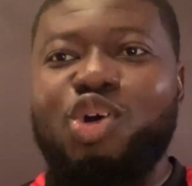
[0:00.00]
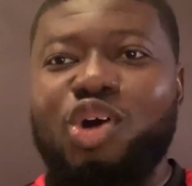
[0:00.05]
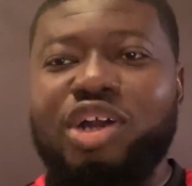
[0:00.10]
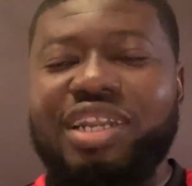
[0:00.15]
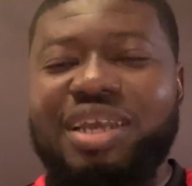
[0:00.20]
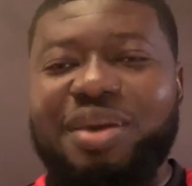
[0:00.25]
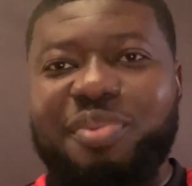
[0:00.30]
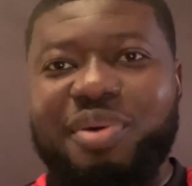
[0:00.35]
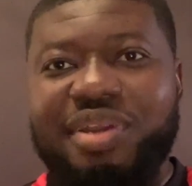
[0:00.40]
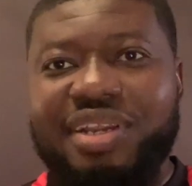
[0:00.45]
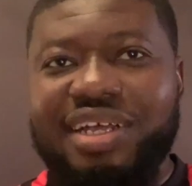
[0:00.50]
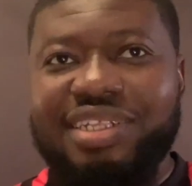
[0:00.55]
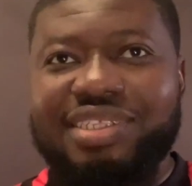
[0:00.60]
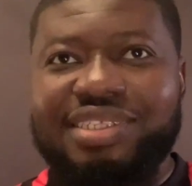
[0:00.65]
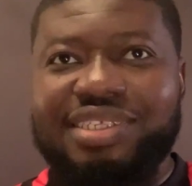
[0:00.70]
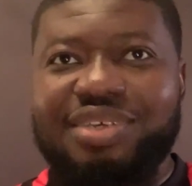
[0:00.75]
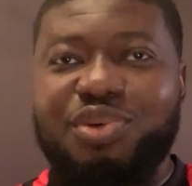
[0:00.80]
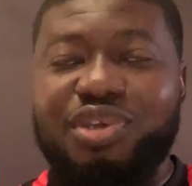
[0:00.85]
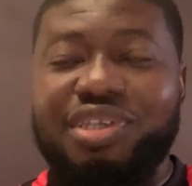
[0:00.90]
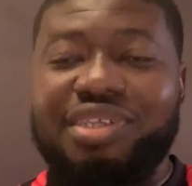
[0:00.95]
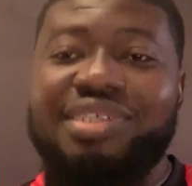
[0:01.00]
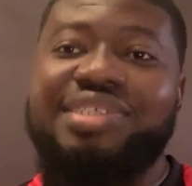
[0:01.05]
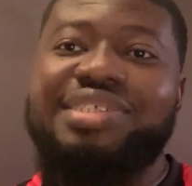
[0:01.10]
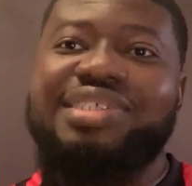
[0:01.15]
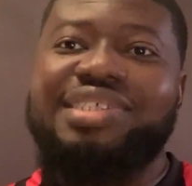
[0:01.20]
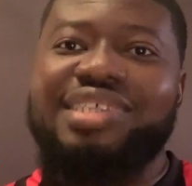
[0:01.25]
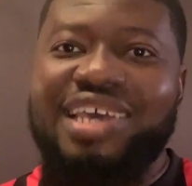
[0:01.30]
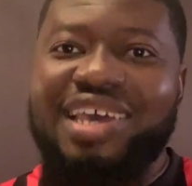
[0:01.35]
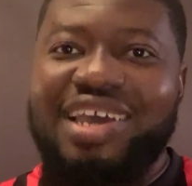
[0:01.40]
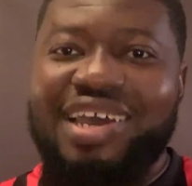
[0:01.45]
scored a penalty, which
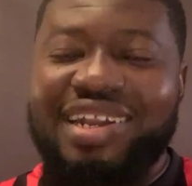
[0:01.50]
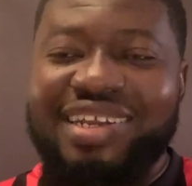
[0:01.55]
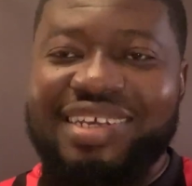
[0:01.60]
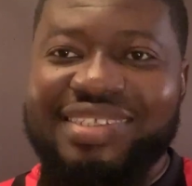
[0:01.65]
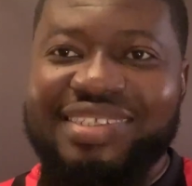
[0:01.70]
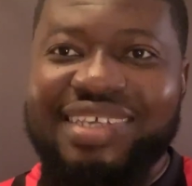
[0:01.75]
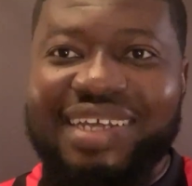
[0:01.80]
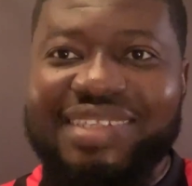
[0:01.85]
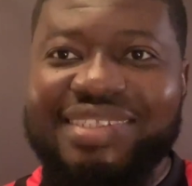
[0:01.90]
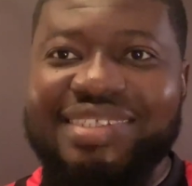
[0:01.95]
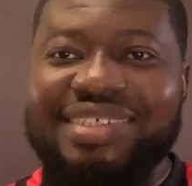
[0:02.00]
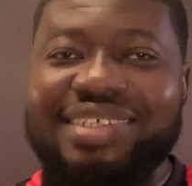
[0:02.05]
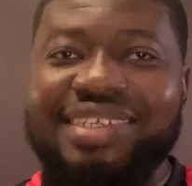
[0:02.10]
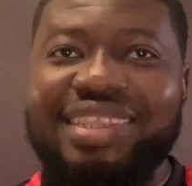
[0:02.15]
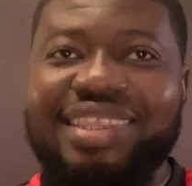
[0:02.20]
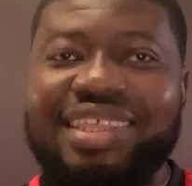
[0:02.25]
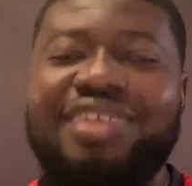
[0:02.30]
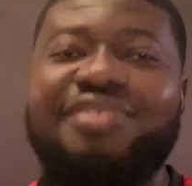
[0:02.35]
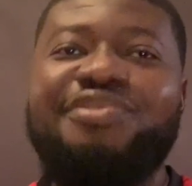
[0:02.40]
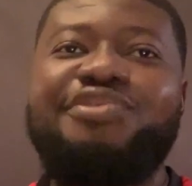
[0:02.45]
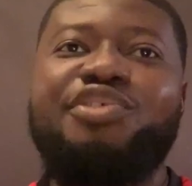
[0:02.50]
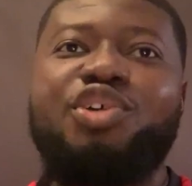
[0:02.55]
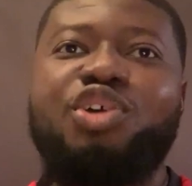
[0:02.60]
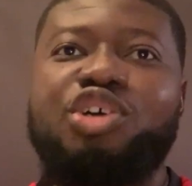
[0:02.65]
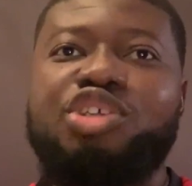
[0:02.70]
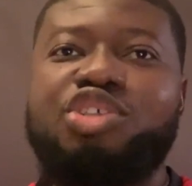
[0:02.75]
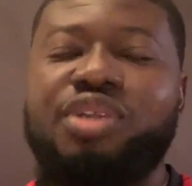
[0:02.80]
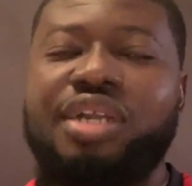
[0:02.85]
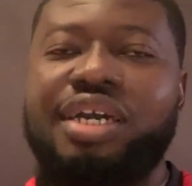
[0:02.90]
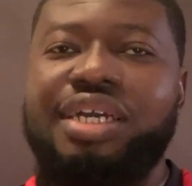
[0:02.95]
is an exciting thing
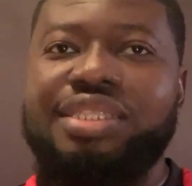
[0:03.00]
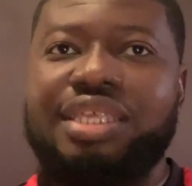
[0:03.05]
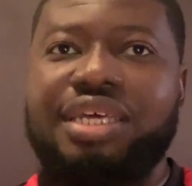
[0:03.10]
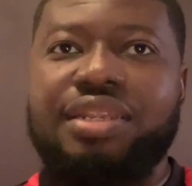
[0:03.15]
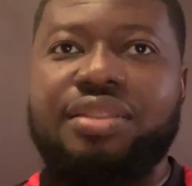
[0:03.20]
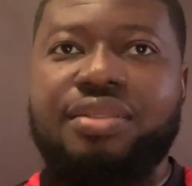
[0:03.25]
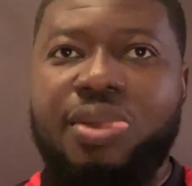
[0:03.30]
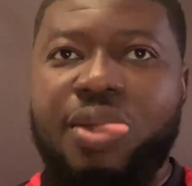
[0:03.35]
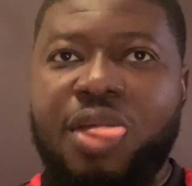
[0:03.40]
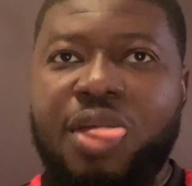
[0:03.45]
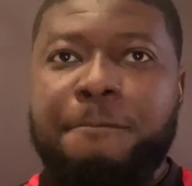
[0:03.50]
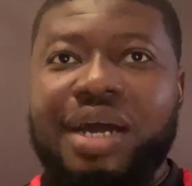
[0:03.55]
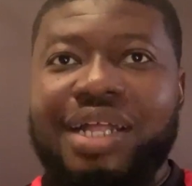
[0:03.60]
for United.